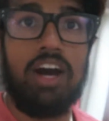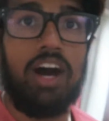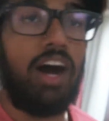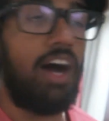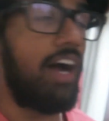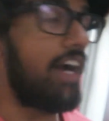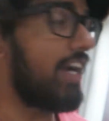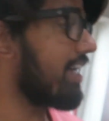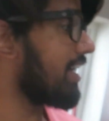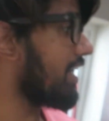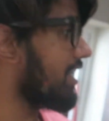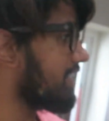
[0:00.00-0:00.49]

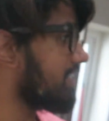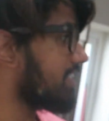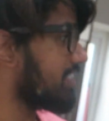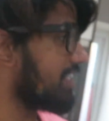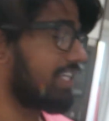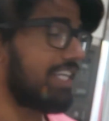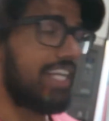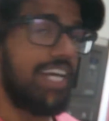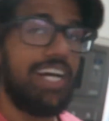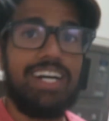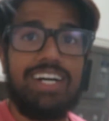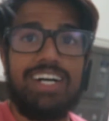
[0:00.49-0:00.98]
Alright guys,
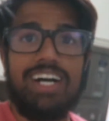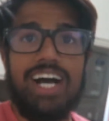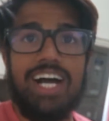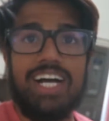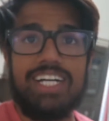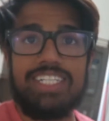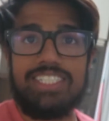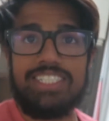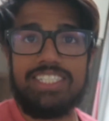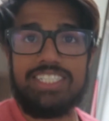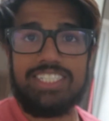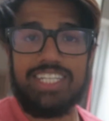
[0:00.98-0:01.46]
check it out.
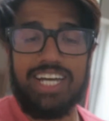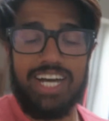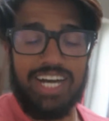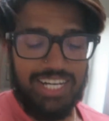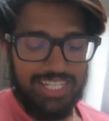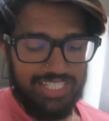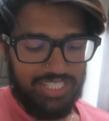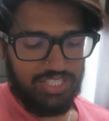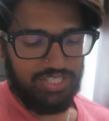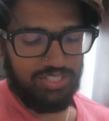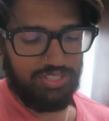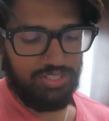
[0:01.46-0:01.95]
I just
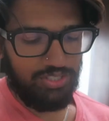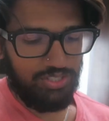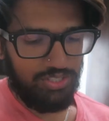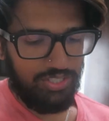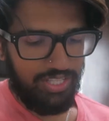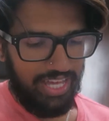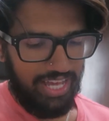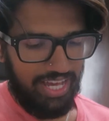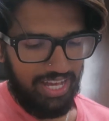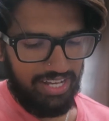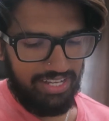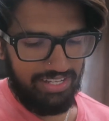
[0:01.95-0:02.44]
got to
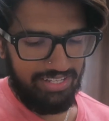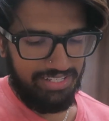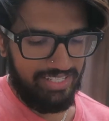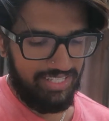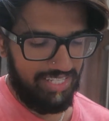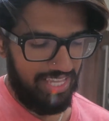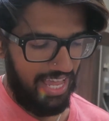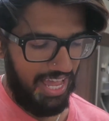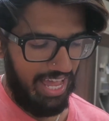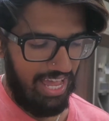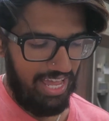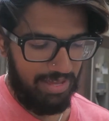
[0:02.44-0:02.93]
the
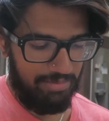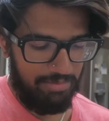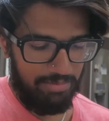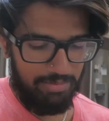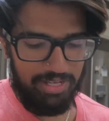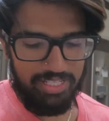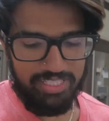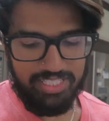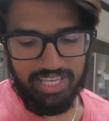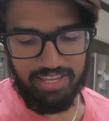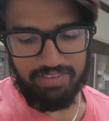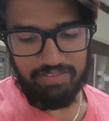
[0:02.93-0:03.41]
house. I'm
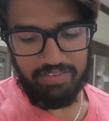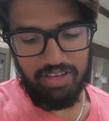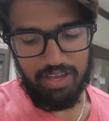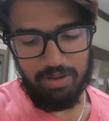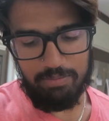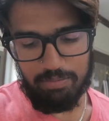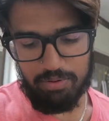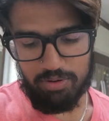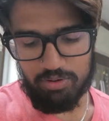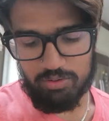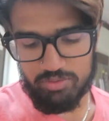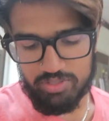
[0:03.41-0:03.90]
about to have
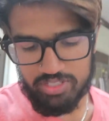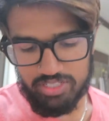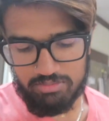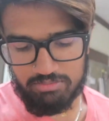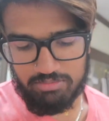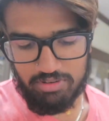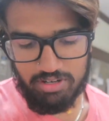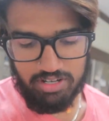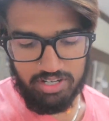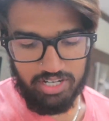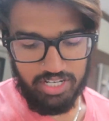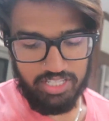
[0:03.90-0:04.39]
a
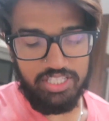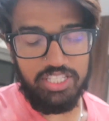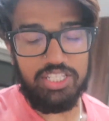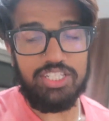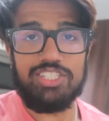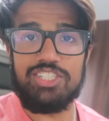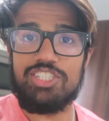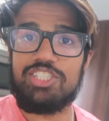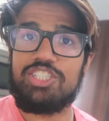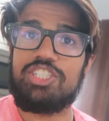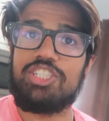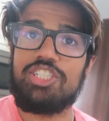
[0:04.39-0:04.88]
protein bar and
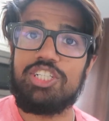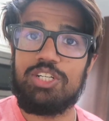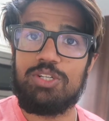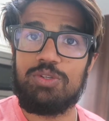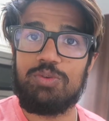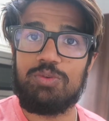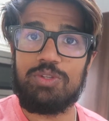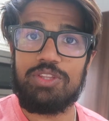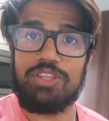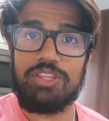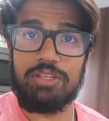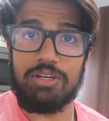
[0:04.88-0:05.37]
then just
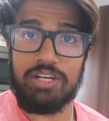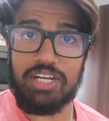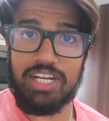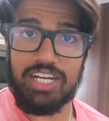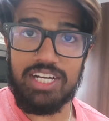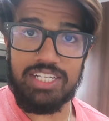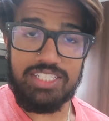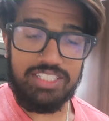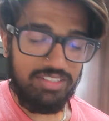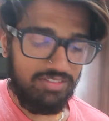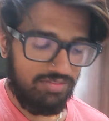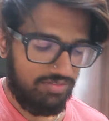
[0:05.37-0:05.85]
chill with the
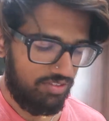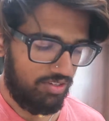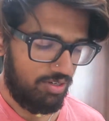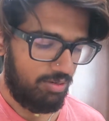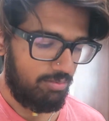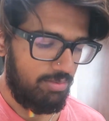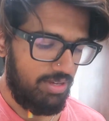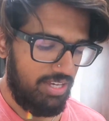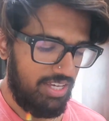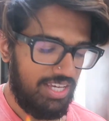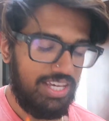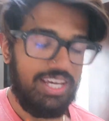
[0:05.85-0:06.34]
cousin for
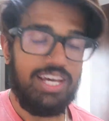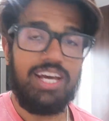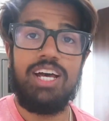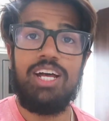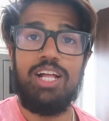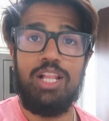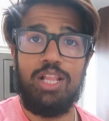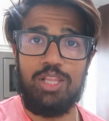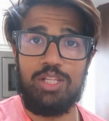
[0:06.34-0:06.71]
a bit.